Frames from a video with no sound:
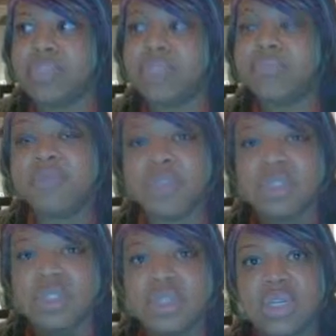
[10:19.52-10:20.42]
it
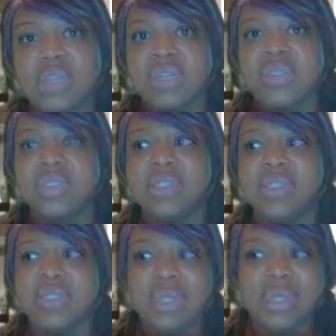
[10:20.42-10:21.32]
feels good to
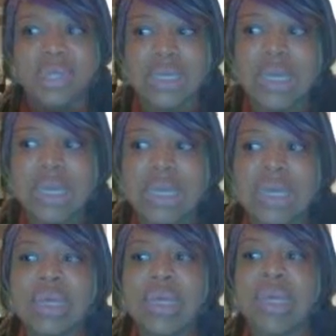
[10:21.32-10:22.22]
see
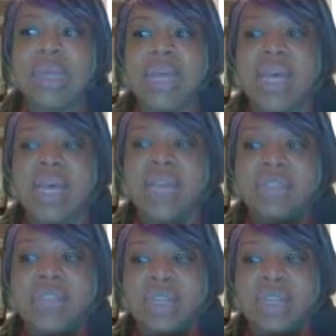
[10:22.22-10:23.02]
that I